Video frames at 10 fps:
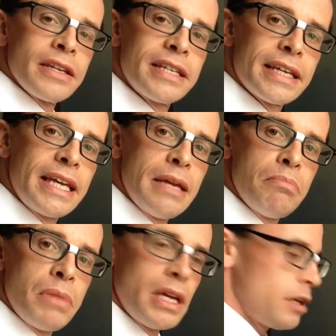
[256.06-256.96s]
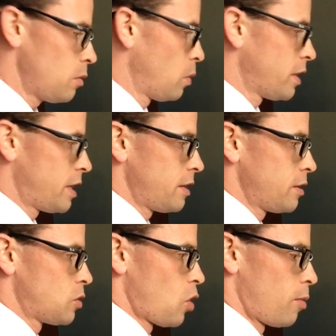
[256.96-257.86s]
to keep me within
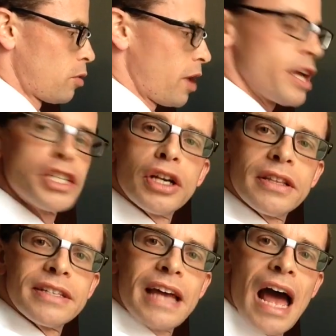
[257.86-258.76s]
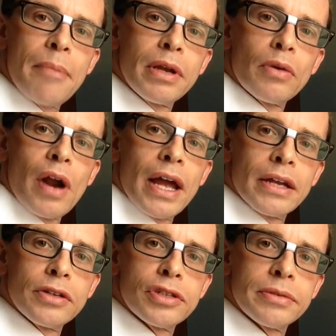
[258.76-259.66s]
this normal range here, this happy
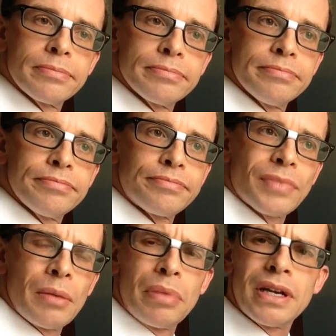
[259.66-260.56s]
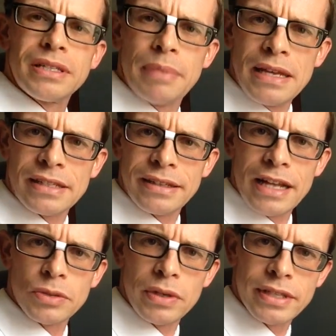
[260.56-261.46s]
range, because basically
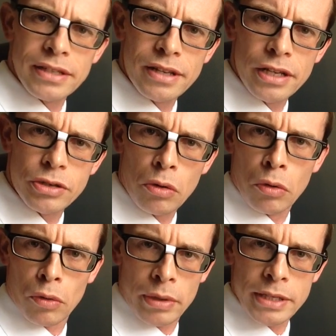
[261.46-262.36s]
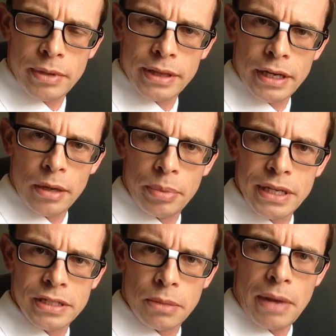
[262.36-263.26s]
that's what testosterone replacement
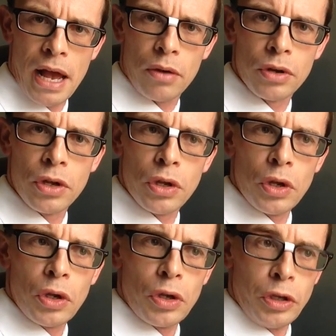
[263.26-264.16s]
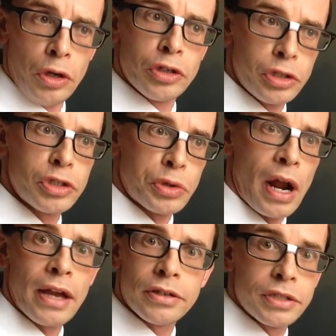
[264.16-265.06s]
therapy is about. You're just
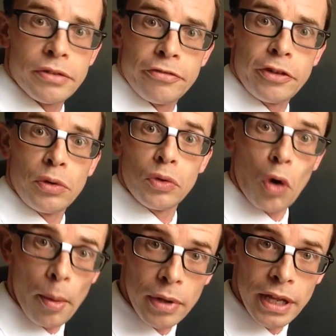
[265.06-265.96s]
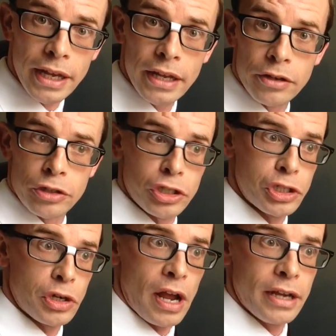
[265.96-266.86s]
trying to feel normal again. You're
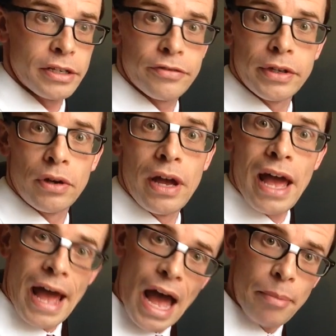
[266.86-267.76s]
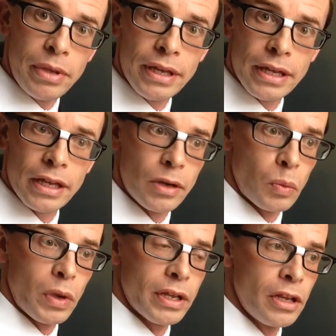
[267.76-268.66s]
just trying to feel happy
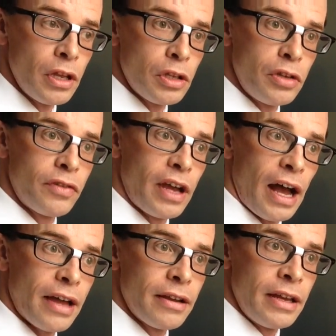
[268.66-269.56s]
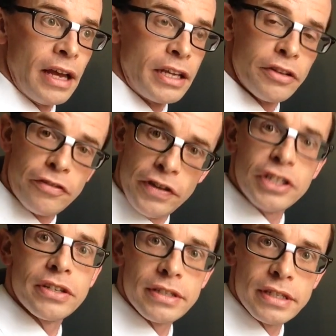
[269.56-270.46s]
again. When you've got a
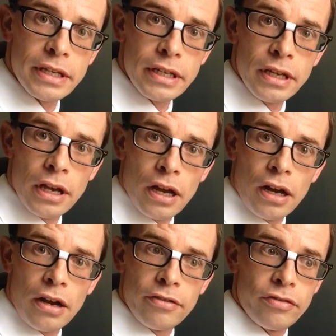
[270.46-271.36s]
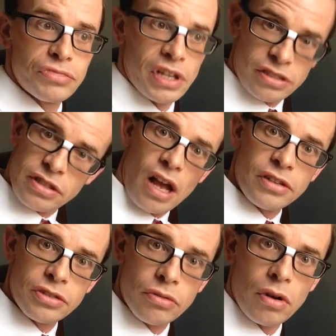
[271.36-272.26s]
deficiency of
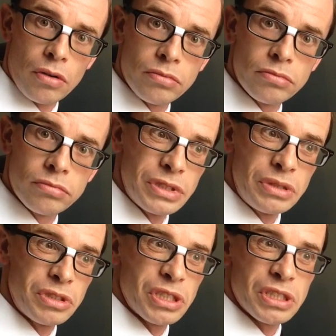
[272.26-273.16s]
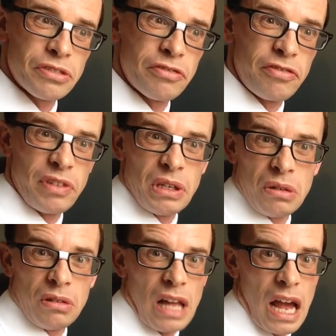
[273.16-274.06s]
testosterone, you just
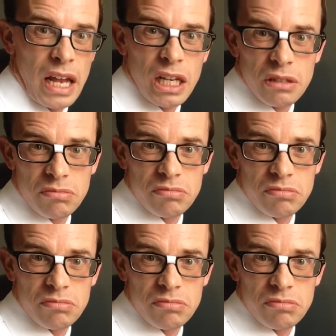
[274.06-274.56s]
feel like,